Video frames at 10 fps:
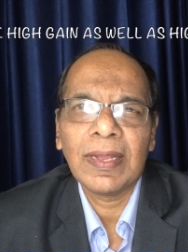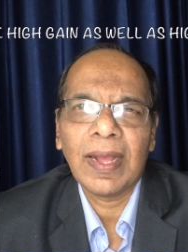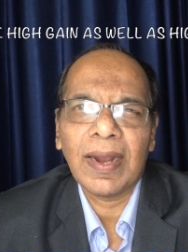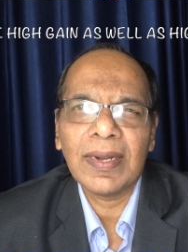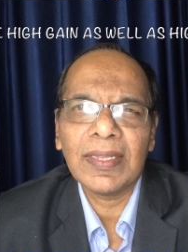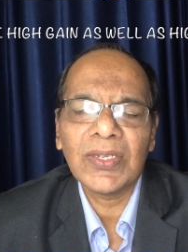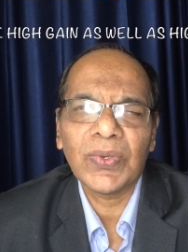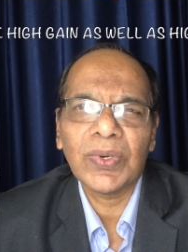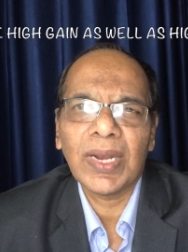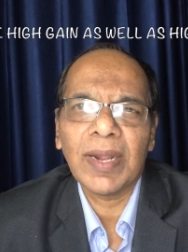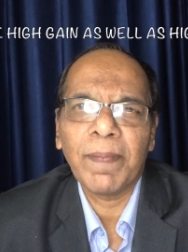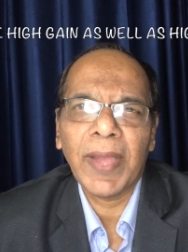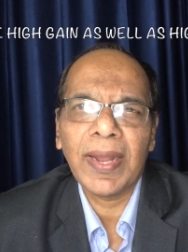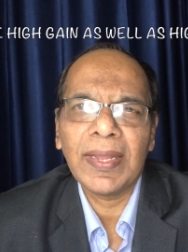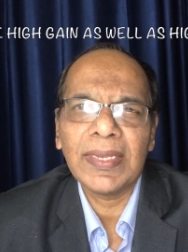understood and
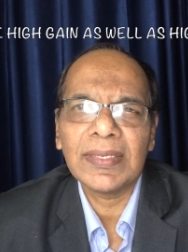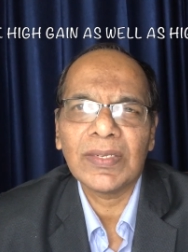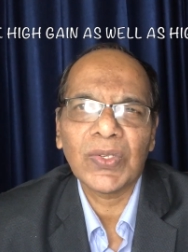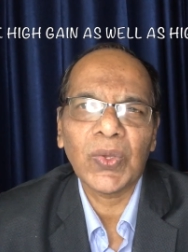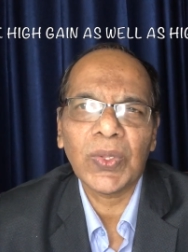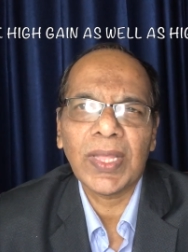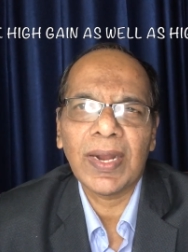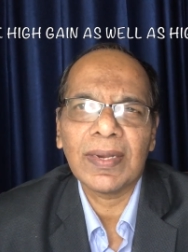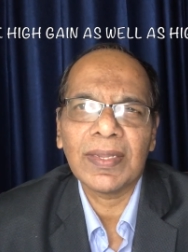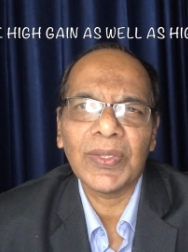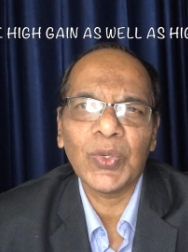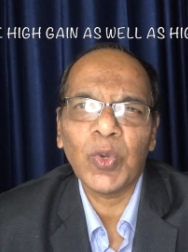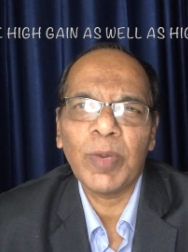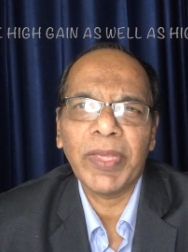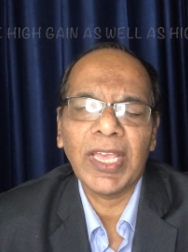managed so that you
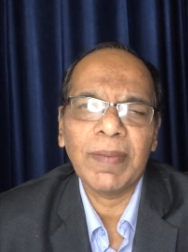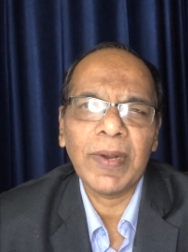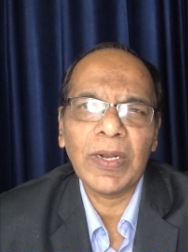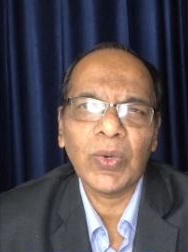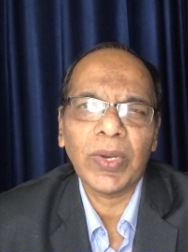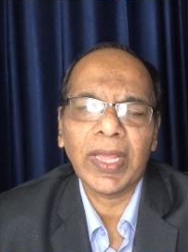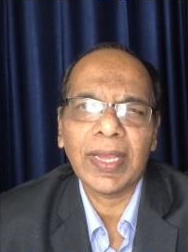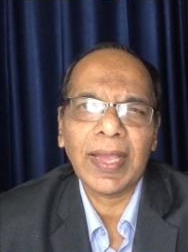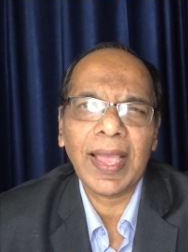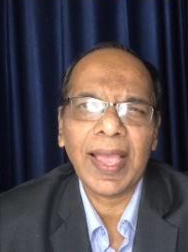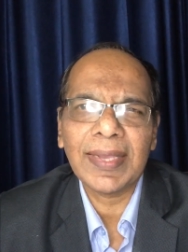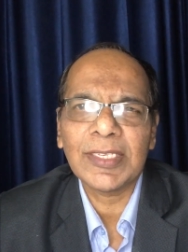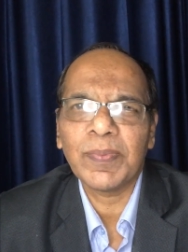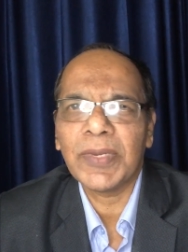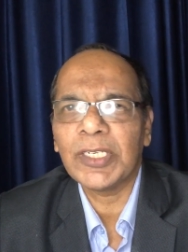will be able to take
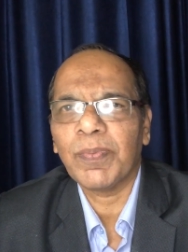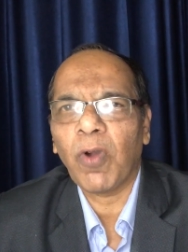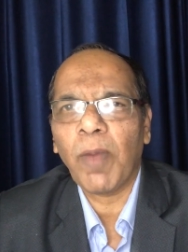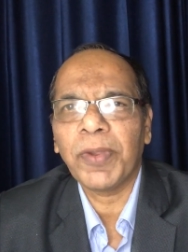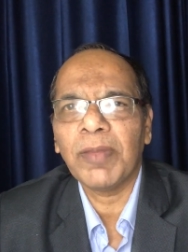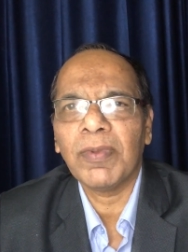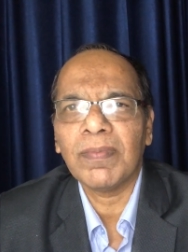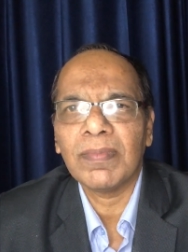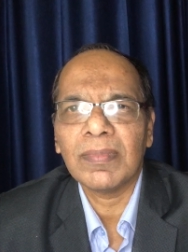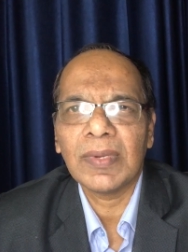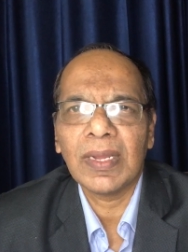X much optimum